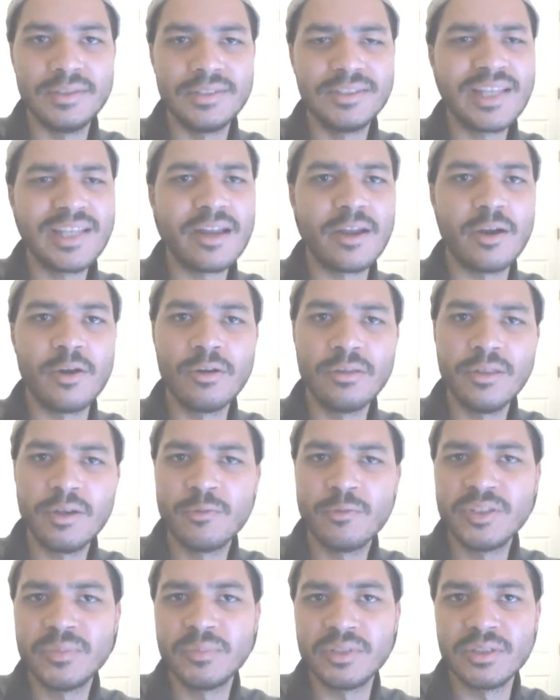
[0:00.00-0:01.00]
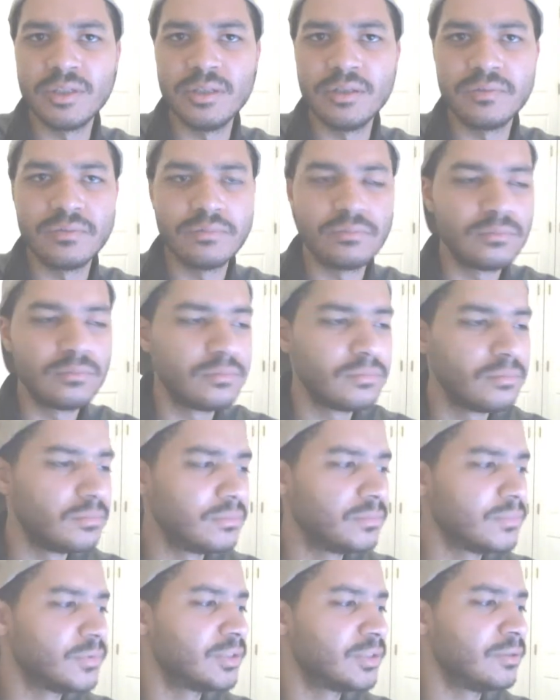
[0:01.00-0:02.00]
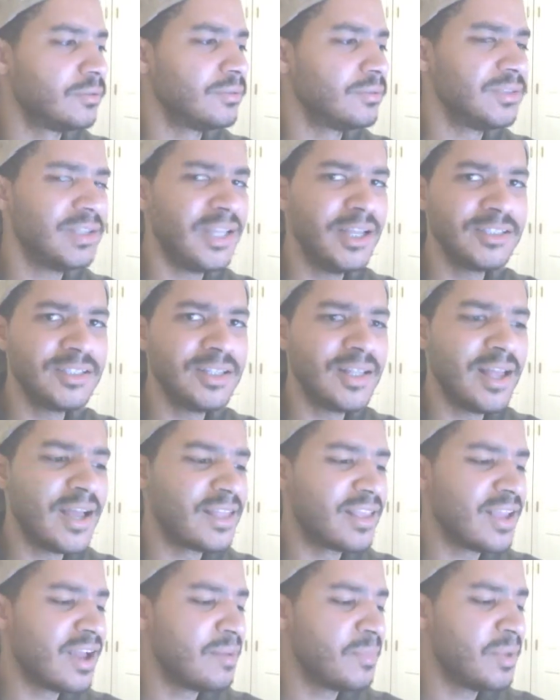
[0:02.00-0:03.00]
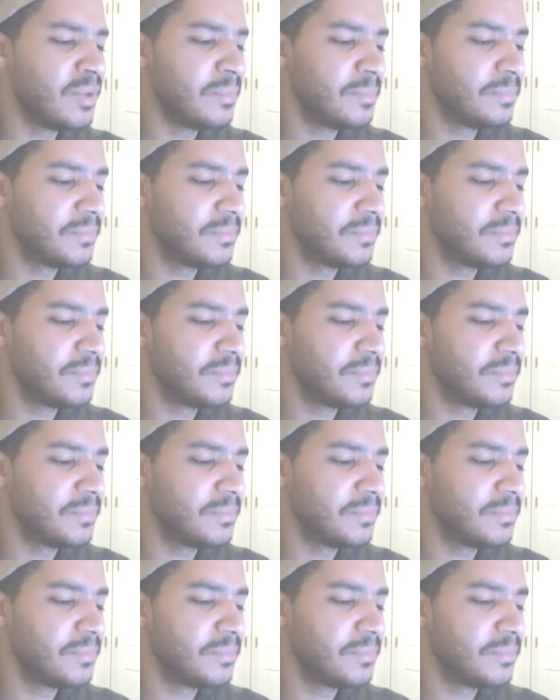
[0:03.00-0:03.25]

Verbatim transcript: It's like an early Christmas gift. So thanks a lot, Nami.